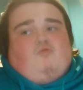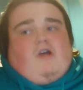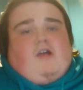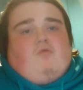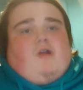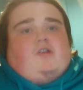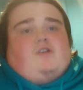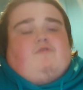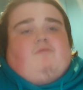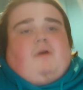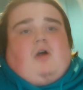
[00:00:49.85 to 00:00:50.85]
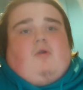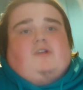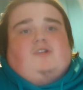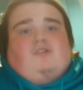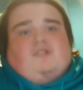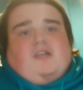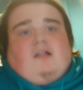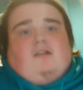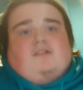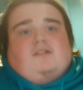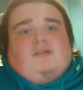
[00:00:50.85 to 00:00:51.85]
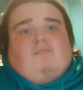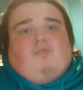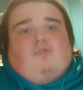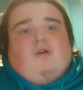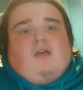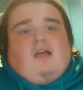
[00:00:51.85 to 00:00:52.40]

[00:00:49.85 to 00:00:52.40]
Red Ranger from Power Rangers Lost Galaxy, but